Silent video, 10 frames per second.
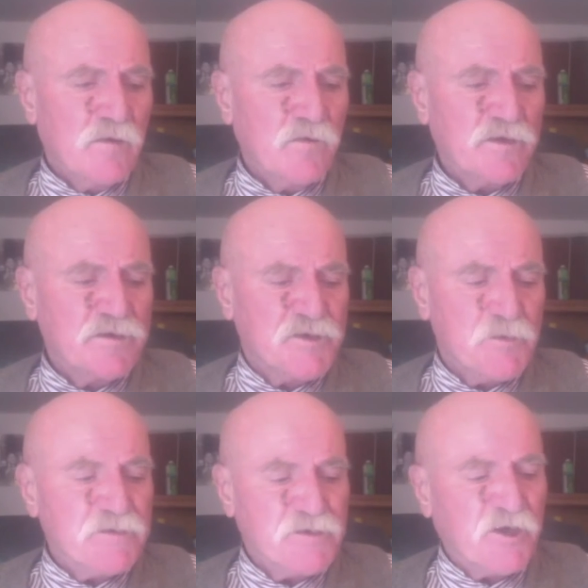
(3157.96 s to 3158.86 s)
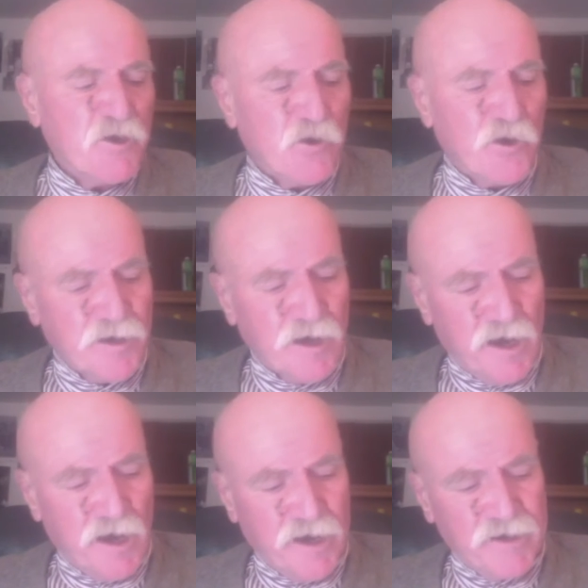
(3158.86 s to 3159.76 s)
some security
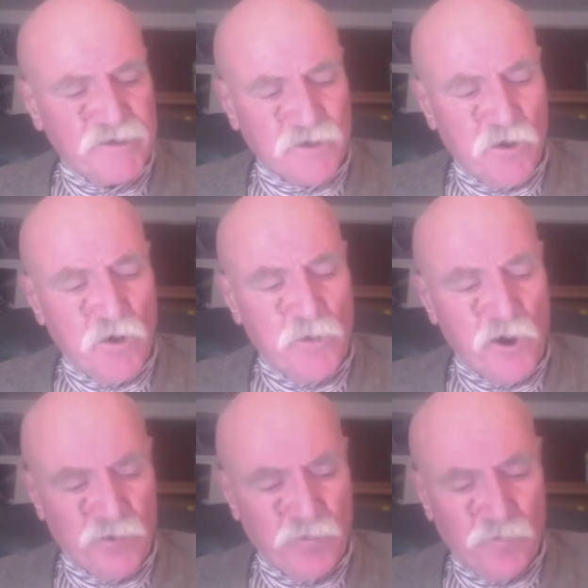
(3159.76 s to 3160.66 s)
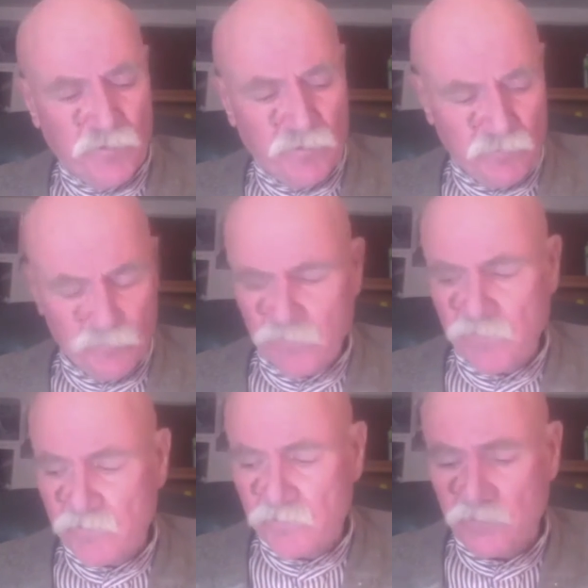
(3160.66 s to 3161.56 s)
guys, Oman
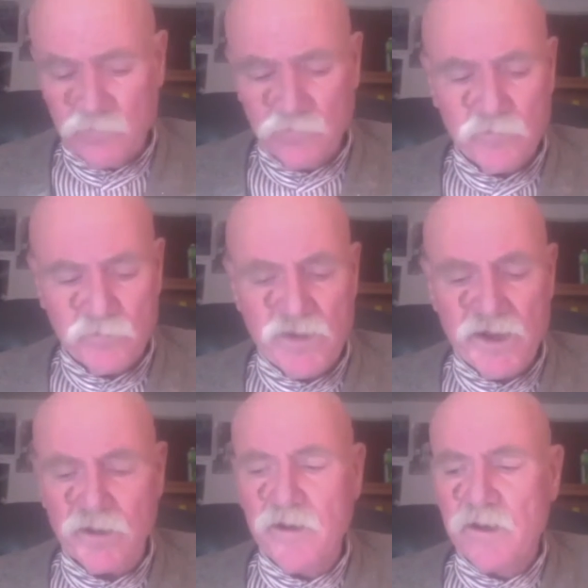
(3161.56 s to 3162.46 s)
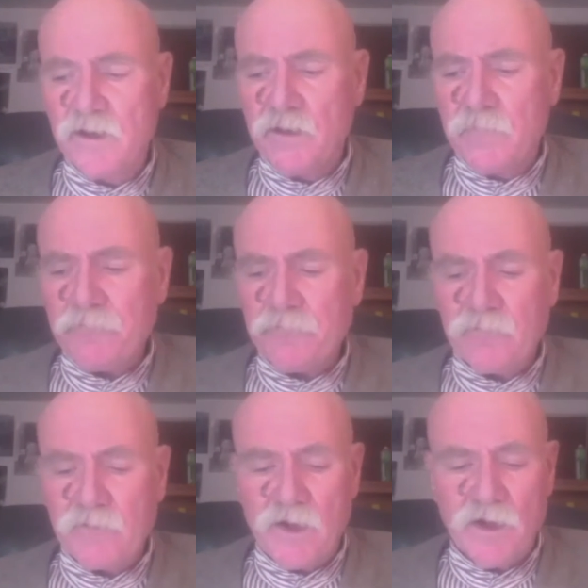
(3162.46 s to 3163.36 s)
men,
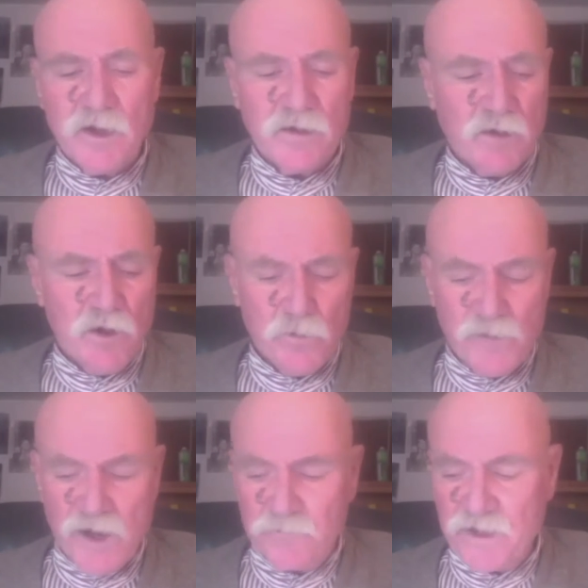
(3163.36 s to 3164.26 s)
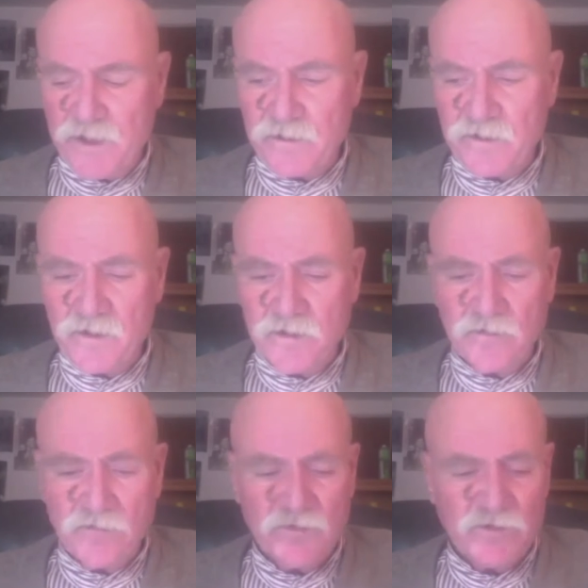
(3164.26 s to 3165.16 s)
Oman being
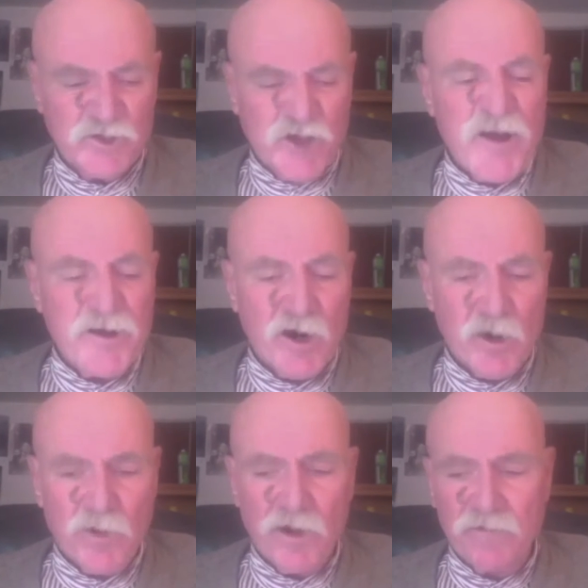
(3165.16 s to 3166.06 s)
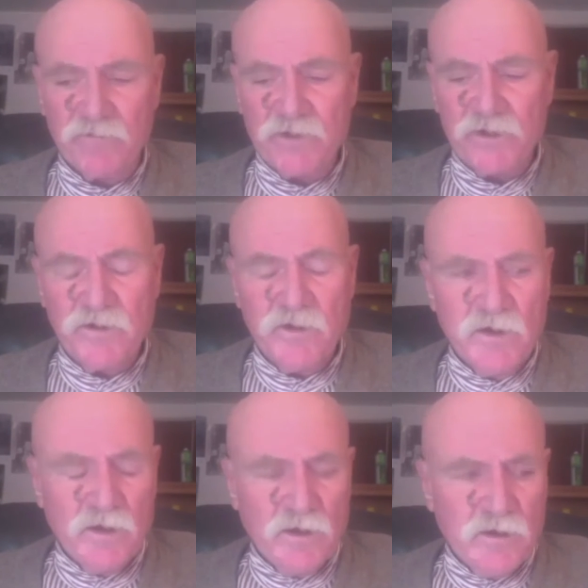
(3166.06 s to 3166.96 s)
the gendarme of the
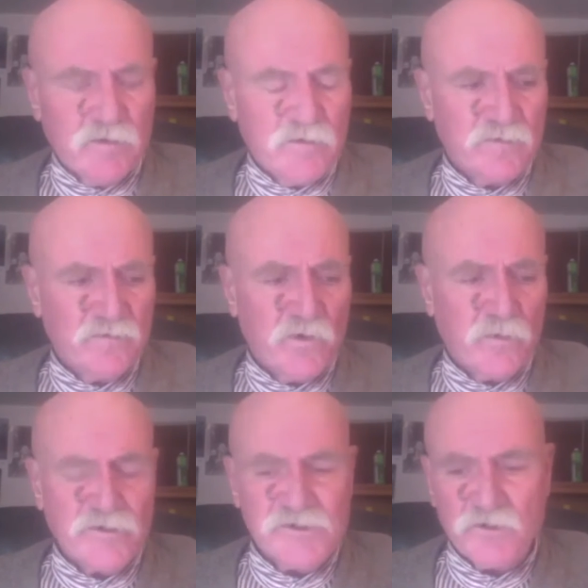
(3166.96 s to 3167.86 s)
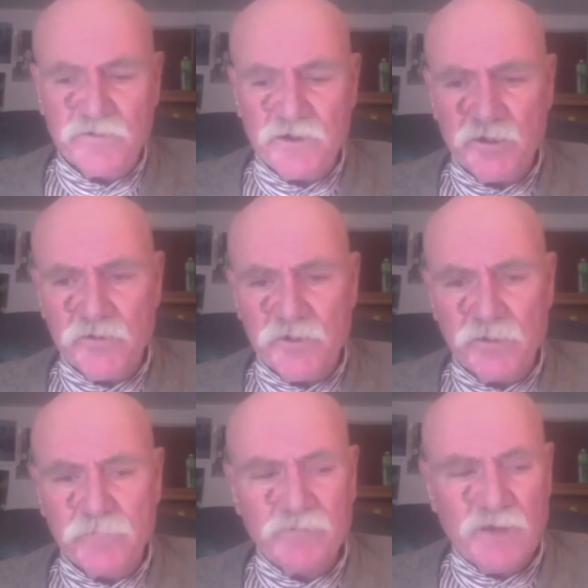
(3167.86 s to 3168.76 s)
former Soviet
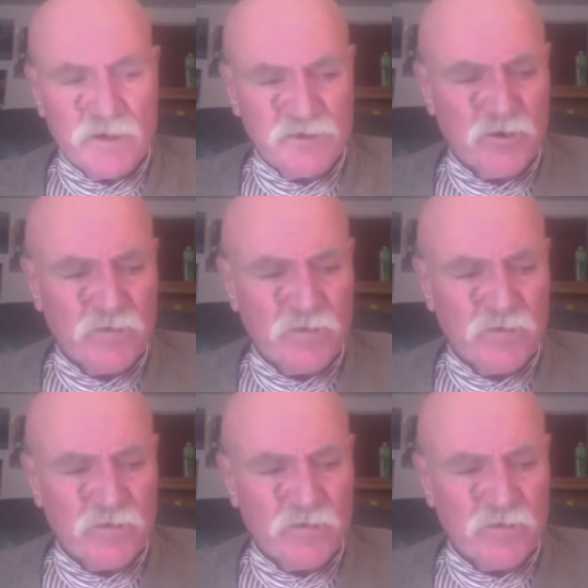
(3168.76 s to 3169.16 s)
Union, sort of